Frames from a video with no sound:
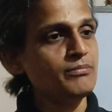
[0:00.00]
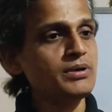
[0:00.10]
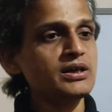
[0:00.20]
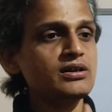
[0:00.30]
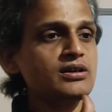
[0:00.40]

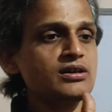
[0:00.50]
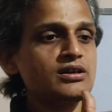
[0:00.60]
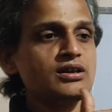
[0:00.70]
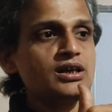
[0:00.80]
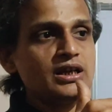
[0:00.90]
But
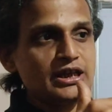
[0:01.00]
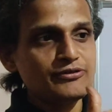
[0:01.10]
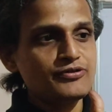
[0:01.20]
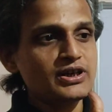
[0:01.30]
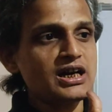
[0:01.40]

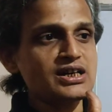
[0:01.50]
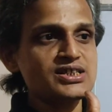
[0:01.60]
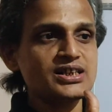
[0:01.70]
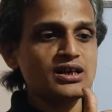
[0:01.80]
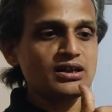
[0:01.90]
if we
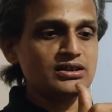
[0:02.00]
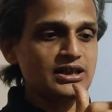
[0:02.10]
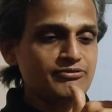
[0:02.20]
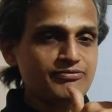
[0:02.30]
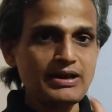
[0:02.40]
consider
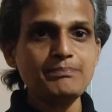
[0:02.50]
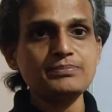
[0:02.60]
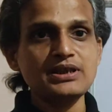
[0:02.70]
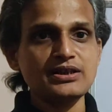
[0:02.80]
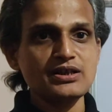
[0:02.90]
the
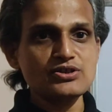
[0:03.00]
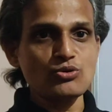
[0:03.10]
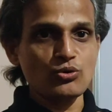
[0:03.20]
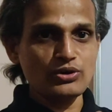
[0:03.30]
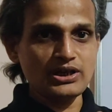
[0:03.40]
web
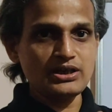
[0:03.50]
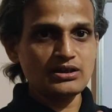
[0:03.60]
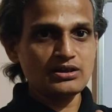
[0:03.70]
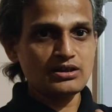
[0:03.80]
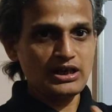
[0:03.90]
thickness only,
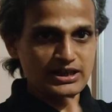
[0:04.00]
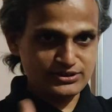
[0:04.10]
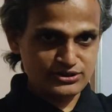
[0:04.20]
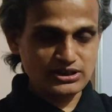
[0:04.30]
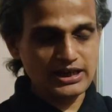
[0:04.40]

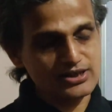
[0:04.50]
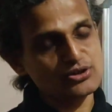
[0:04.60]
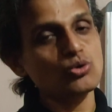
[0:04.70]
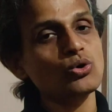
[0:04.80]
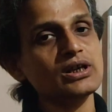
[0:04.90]

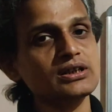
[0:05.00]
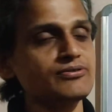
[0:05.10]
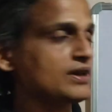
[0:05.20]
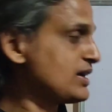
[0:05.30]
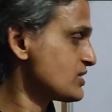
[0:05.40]
excluding
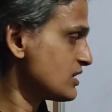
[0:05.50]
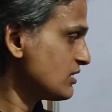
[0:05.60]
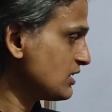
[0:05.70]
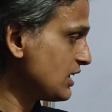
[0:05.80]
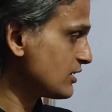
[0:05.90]
the flange,
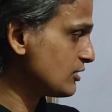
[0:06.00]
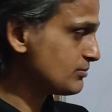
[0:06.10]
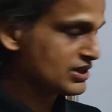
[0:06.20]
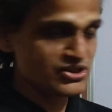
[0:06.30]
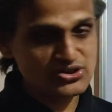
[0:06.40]
that
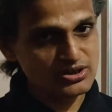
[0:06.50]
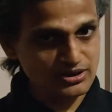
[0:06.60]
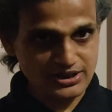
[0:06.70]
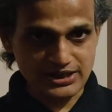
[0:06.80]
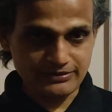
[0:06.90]
term is
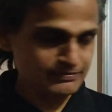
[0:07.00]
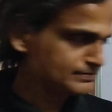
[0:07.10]
D.